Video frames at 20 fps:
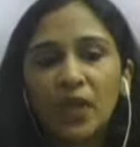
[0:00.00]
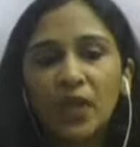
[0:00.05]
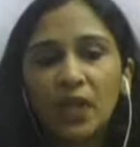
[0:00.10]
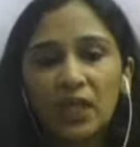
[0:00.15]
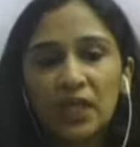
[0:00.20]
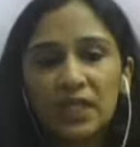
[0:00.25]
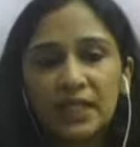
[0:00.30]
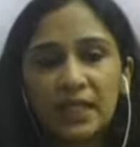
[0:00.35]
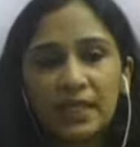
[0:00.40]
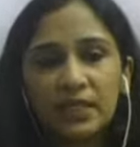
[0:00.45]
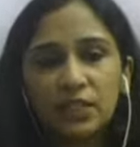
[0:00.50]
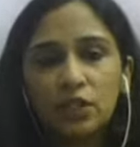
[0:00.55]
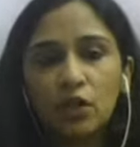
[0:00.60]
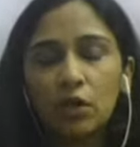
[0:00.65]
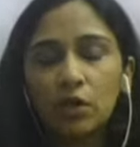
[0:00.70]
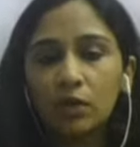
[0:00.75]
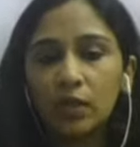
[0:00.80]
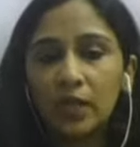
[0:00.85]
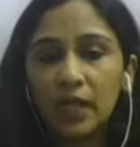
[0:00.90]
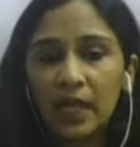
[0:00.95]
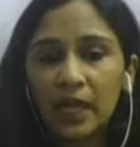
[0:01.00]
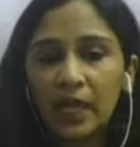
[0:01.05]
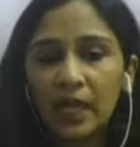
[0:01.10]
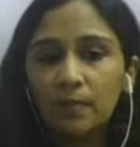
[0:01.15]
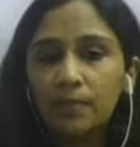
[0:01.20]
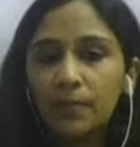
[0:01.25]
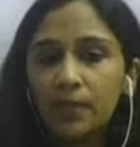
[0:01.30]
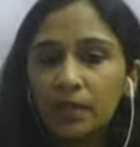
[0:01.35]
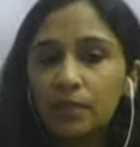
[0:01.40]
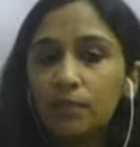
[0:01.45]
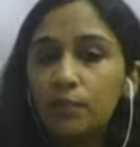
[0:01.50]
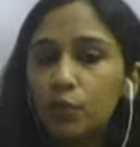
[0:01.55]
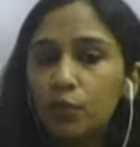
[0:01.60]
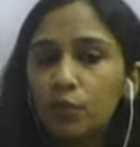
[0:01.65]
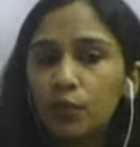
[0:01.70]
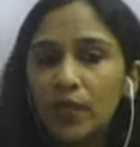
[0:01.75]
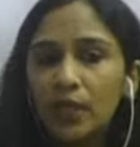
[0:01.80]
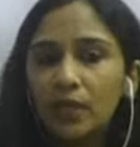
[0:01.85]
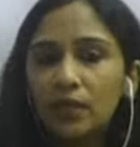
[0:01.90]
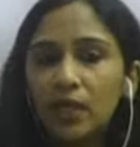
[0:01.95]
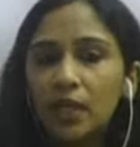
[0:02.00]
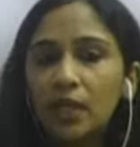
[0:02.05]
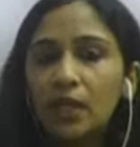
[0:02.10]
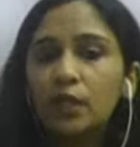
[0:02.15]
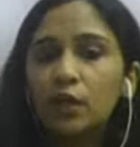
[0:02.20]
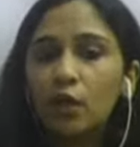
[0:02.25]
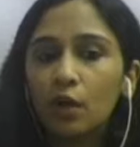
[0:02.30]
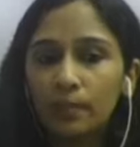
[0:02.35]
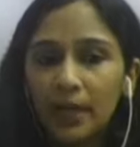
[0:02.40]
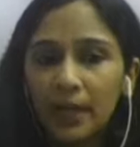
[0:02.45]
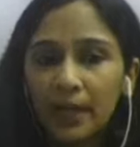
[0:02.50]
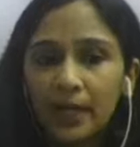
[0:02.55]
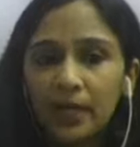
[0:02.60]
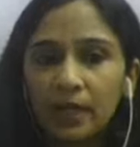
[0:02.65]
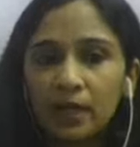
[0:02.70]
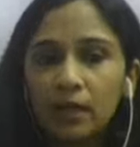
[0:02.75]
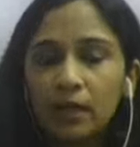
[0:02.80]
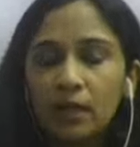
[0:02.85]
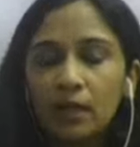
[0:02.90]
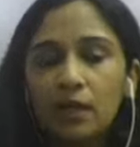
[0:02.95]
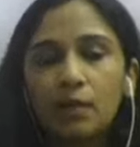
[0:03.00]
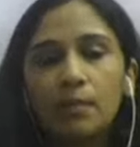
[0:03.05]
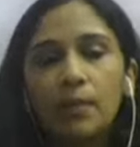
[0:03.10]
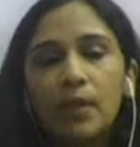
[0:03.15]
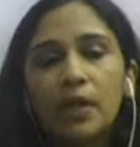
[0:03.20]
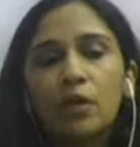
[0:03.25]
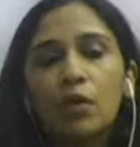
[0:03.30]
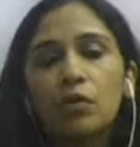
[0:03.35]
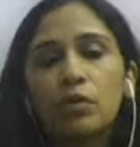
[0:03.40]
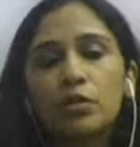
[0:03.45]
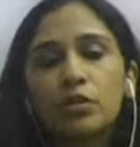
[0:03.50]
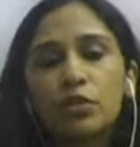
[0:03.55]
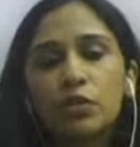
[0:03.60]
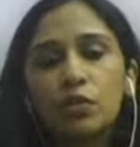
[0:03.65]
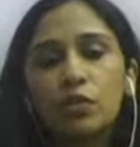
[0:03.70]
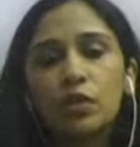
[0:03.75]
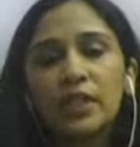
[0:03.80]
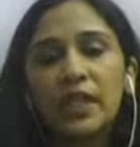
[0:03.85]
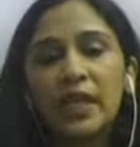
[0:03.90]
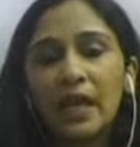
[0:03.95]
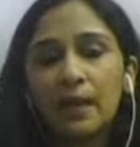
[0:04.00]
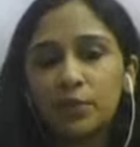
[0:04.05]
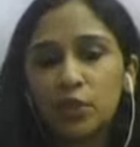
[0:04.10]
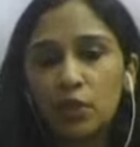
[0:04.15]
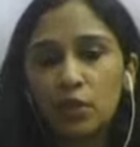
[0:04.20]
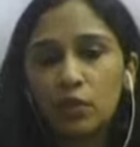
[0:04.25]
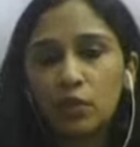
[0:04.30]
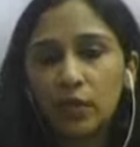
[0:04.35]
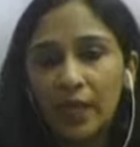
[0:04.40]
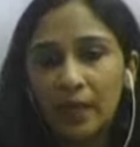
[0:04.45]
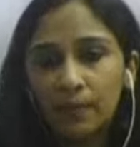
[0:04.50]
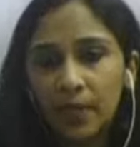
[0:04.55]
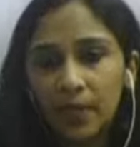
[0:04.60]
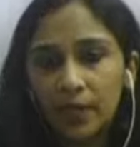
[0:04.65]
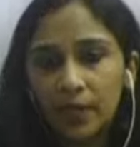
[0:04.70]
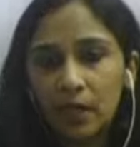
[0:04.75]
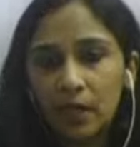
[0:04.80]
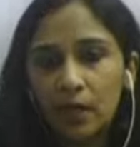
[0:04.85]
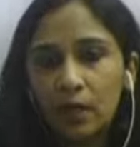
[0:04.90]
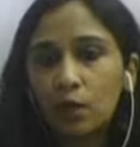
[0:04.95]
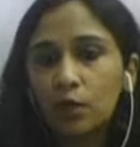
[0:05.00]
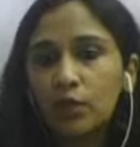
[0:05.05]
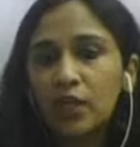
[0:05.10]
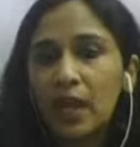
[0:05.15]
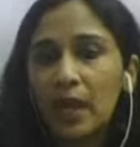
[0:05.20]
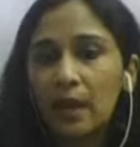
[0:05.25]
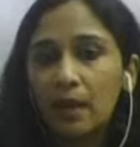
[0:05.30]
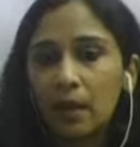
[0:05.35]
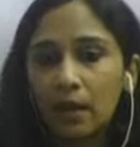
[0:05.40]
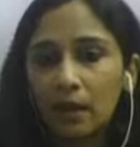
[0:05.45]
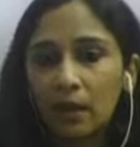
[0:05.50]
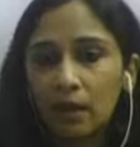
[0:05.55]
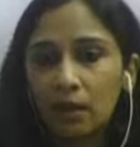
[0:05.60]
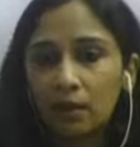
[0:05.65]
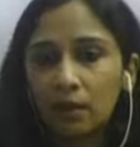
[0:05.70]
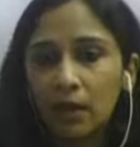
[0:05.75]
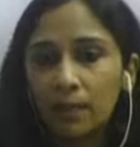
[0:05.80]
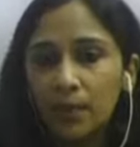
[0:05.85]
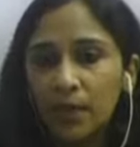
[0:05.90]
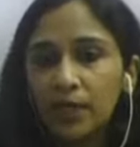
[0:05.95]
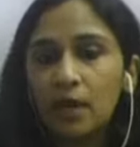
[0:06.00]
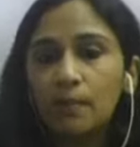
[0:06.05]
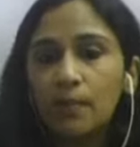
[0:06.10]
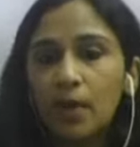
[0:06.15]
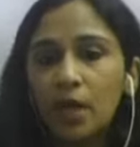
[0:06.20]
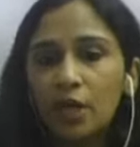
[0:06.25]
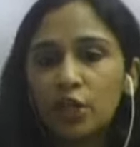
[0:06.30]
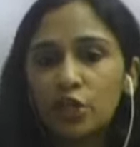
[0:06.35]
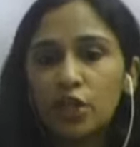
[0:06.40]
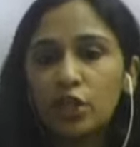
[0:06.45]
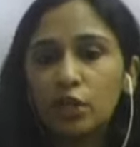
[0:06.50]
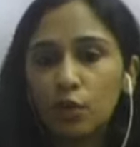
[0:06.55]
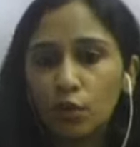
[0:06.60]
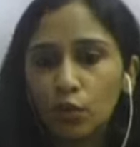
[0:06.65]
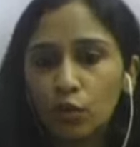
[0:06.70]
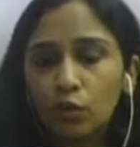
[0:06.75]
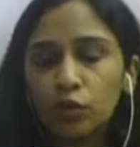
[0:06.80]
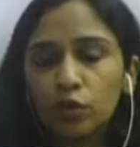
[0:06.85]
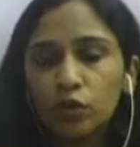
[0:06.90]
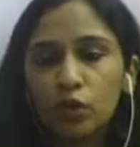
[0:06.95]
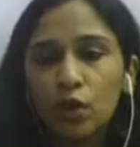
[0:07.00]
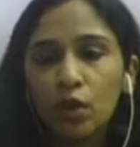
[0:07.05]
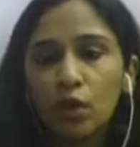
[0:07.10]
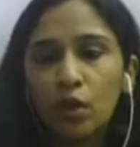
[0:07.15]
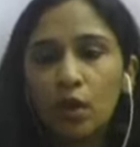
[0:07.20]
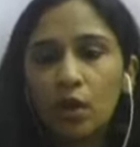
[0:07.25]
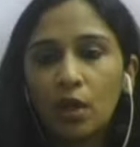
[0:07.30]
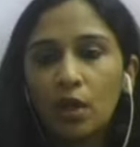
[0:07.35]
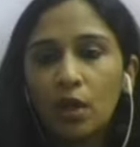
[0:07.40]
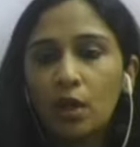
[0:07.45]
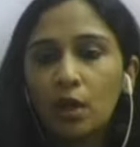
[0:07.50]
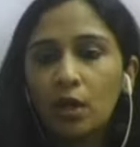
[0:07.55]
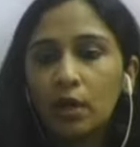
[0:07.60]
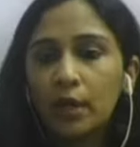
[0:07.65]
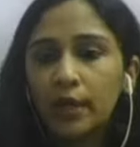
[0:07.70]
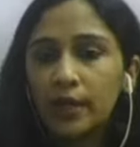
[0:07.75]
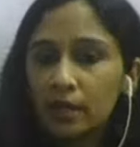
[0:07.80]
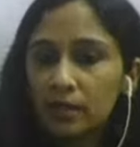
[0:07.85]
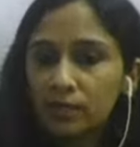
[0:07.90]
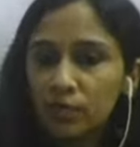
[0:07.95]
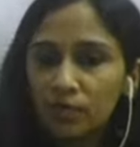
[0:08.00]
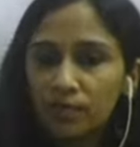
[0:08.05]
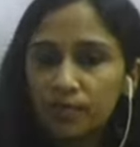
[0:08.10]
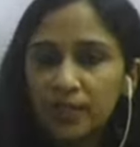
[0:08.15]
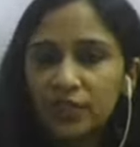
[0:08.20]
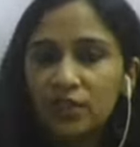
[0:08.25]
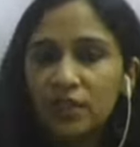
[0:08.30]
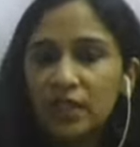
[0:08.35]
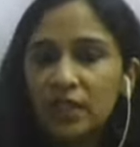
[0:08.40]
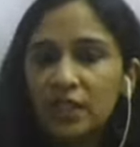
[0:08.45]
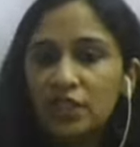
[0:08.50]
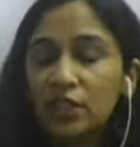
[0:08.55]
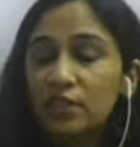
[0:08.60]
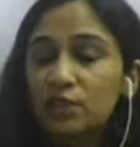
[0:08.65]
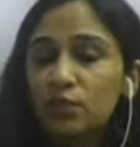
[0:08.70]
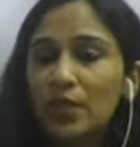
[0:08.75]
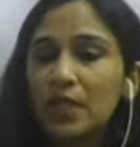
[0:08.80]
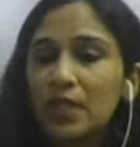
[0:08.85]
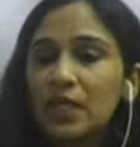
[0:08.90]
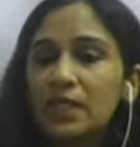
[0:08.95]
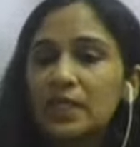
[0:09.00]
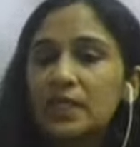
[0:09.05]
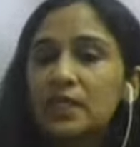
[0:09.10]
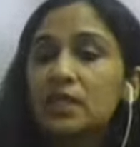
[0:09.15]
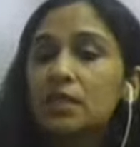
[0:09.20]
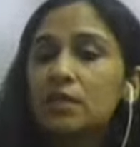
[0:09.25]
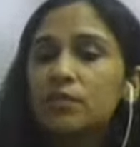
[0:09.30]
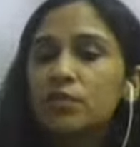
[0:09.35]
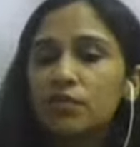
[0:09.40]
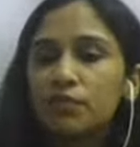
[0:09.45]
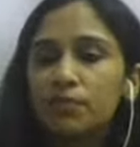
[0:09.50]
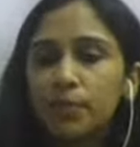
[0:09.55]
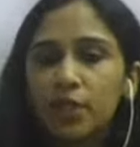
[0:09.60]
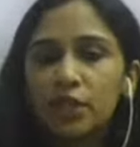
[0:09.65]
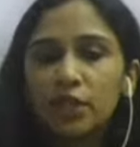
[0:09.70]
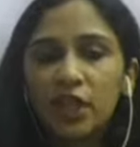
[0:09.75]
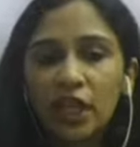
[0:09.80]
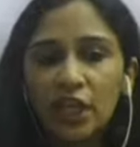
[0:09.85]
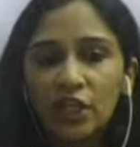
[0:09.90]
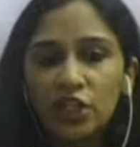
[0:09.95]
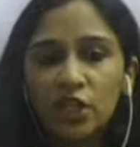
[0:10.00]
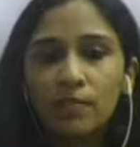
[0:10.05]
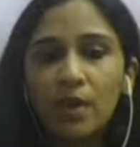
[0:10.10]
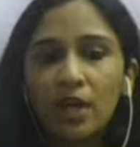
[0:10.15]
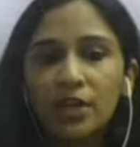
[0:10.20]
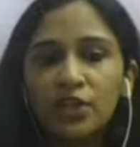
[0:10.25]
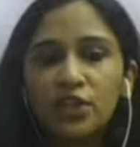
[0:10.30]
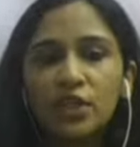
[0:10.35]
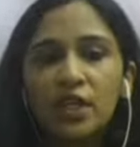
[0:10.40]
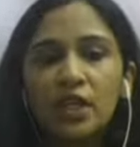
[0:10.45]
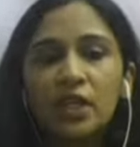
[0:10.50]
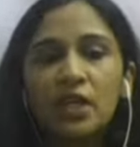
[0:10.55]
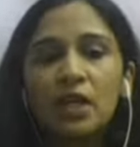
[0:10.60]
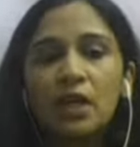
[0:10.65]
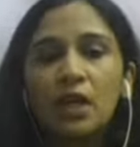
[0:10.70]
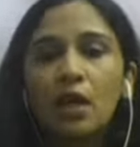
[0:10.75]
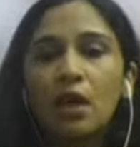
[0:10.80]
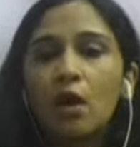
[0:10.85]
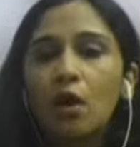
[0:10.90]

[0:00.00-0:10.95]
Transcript: This has not only helped in improving the top line, but also the absolute EBITDA or the EBITDA margin growth in terms of percentage as well as in terms of per kg margin.